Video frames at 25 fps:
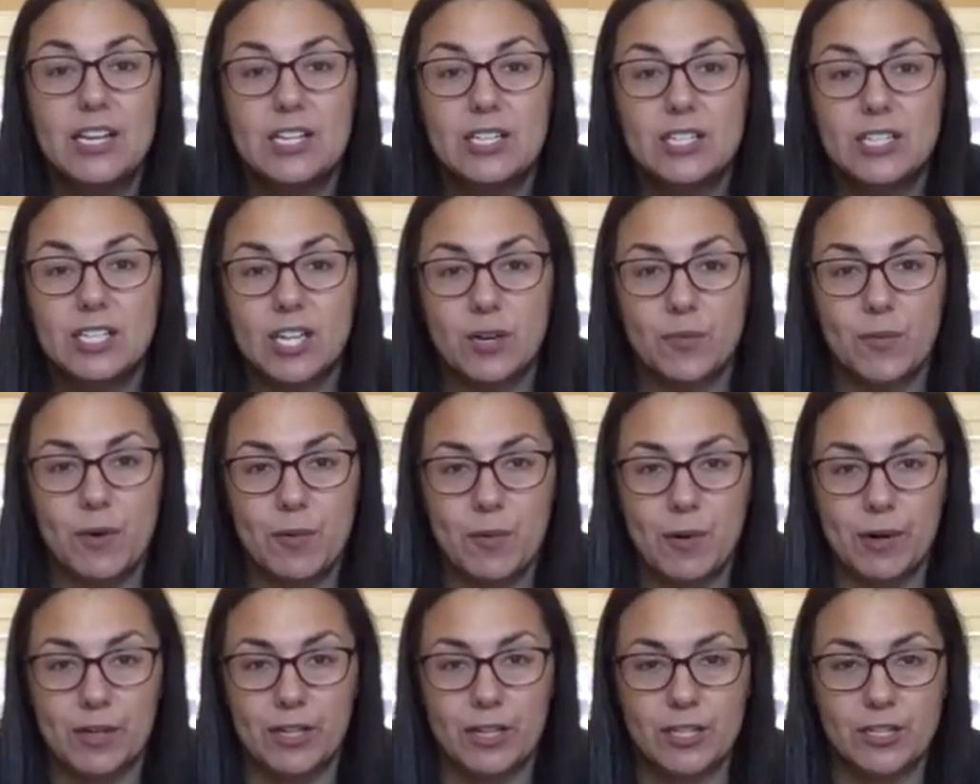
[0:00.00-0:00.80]
So we
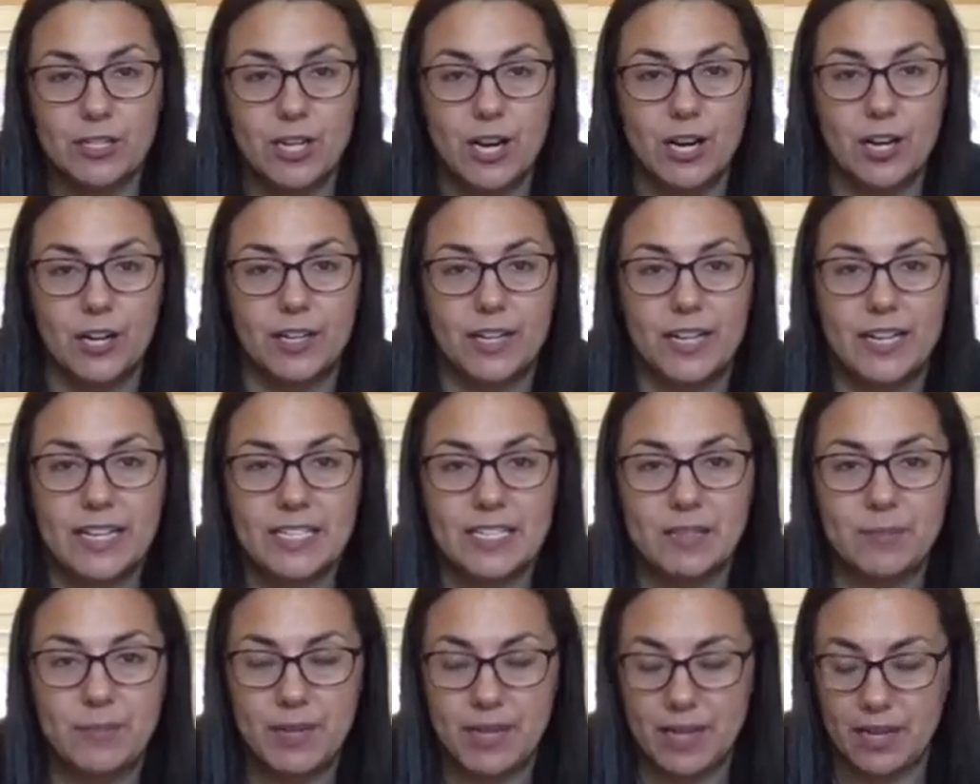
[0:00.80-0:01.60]
want our target
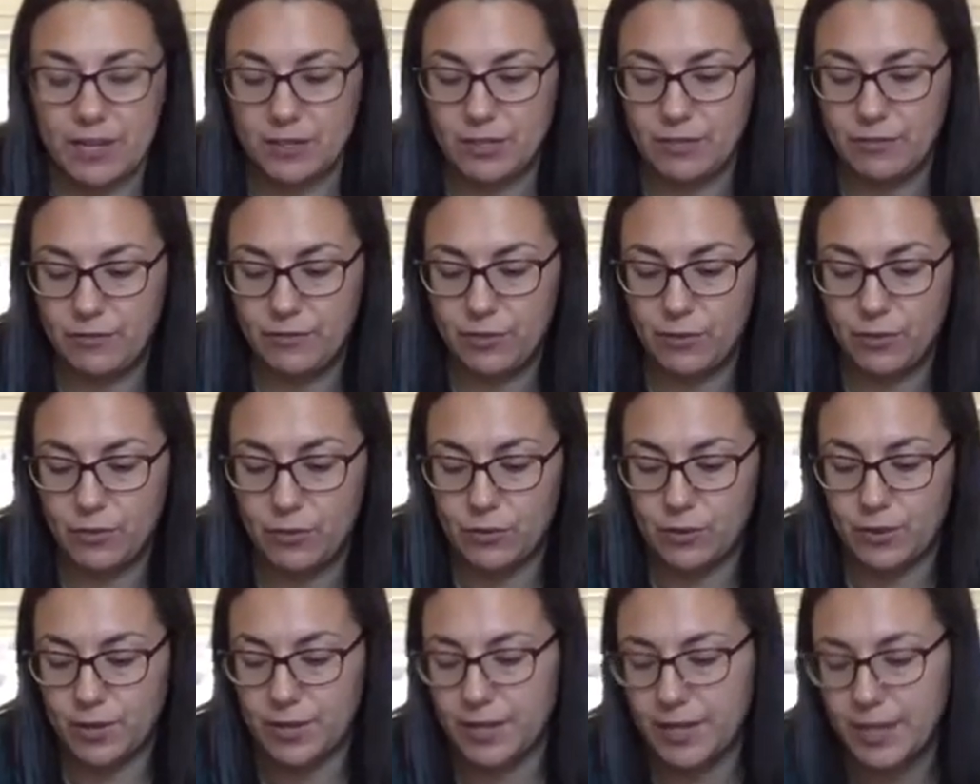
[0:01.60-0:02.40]
to be on the
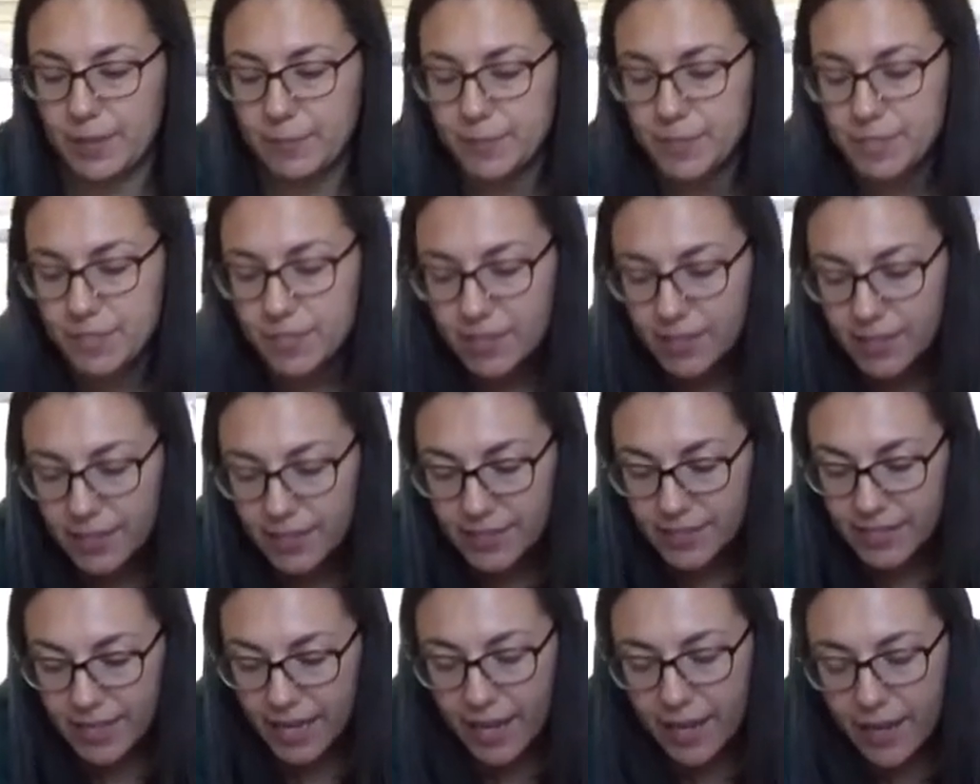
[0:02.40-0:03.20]
floor and I'm just
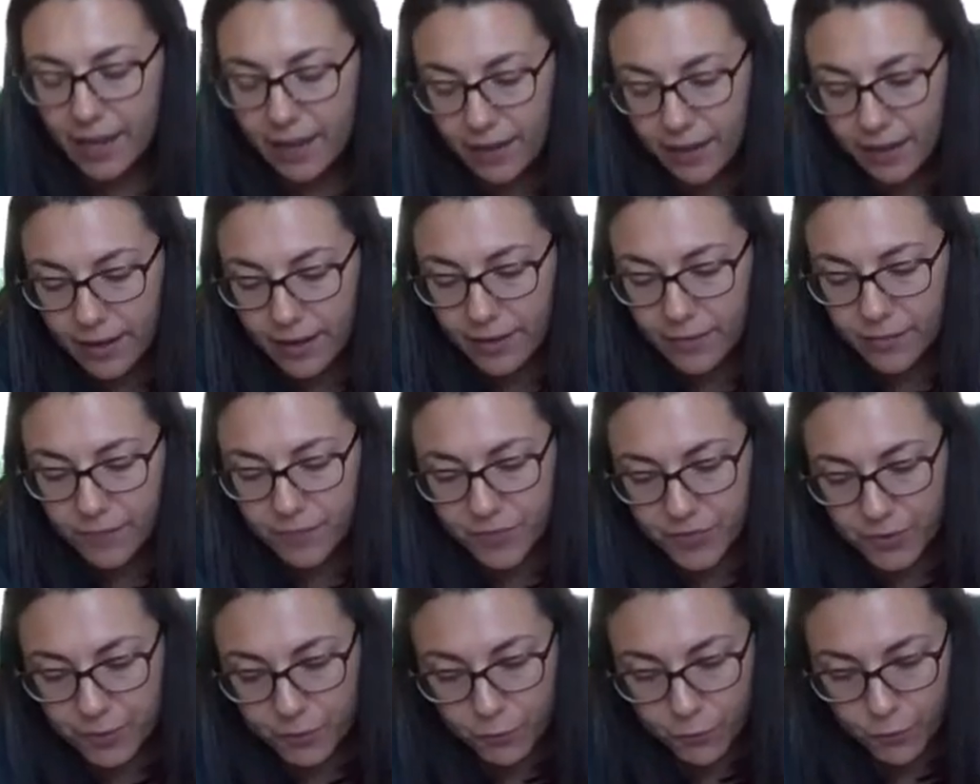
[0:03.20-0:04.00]
gonna take
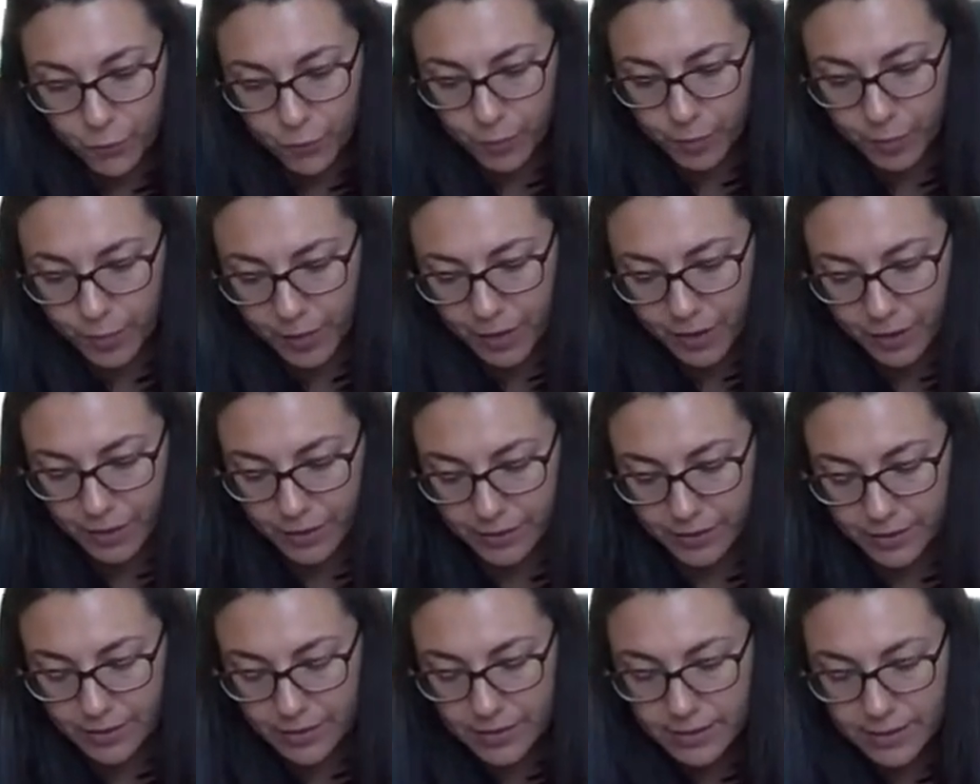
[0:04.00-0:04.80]
the four
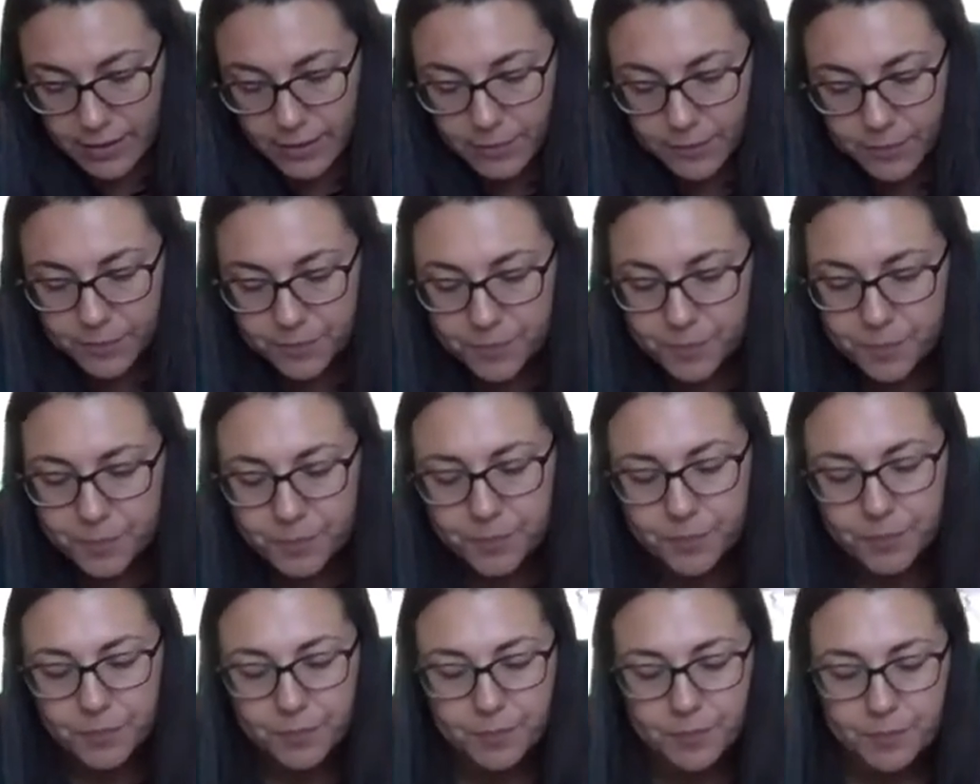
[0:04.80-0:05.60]
balls
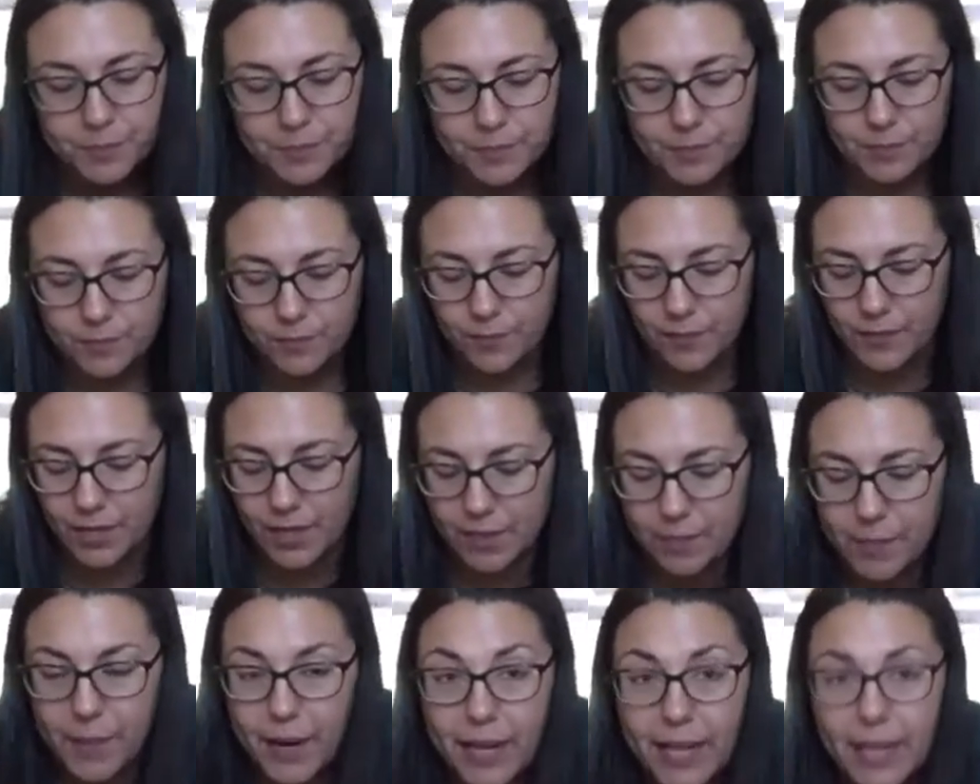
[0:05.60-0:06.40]

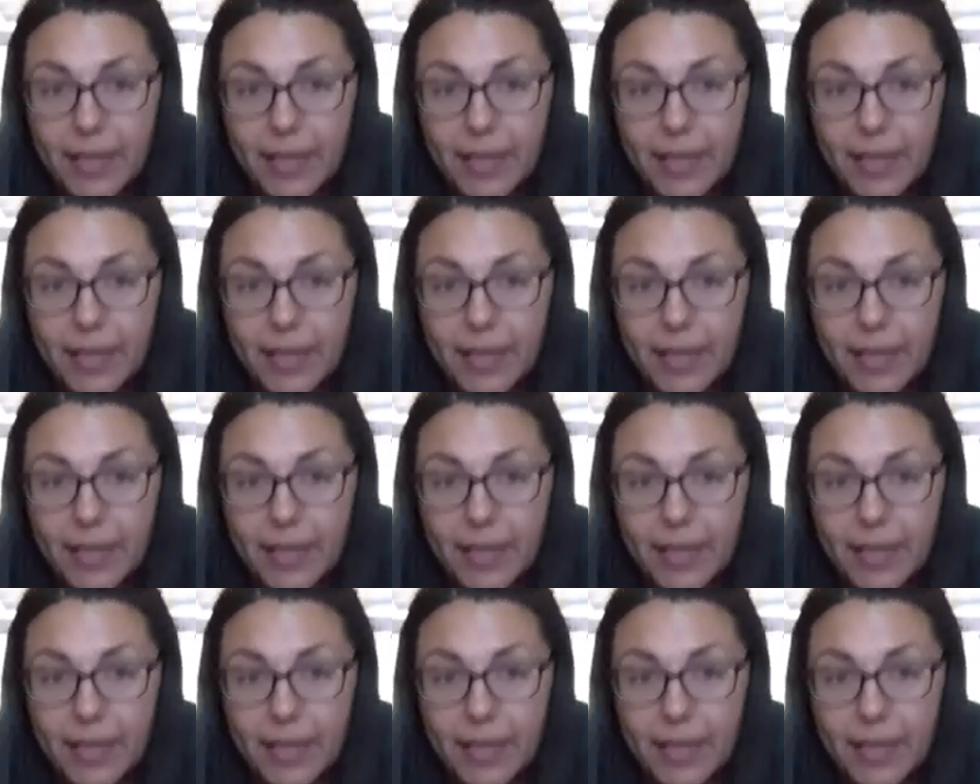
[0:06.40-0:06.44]
in my